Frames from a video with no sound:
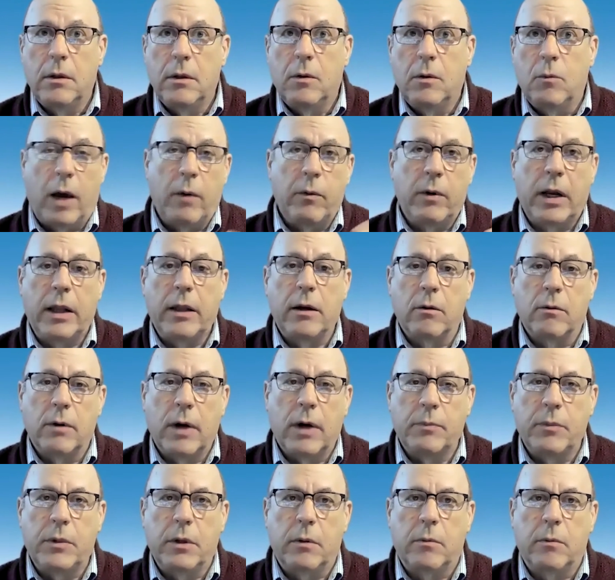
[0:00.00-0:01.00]
Why would I
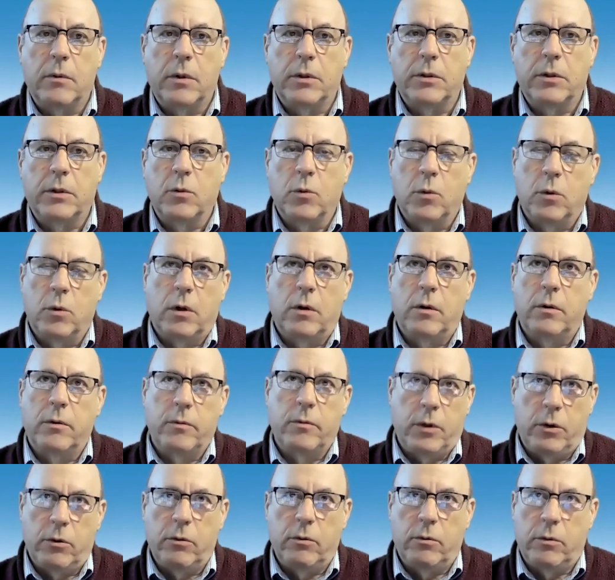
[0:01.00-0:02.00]
interrupt them? I said, well,
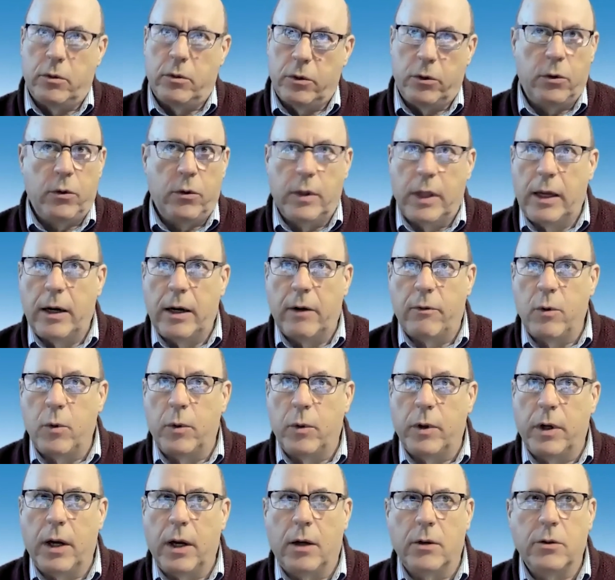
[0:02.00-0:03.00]
you do that
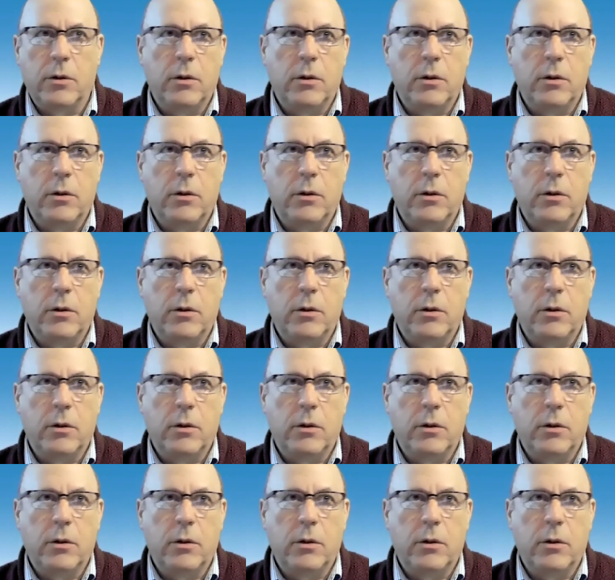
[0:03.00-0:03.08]
everywhere else.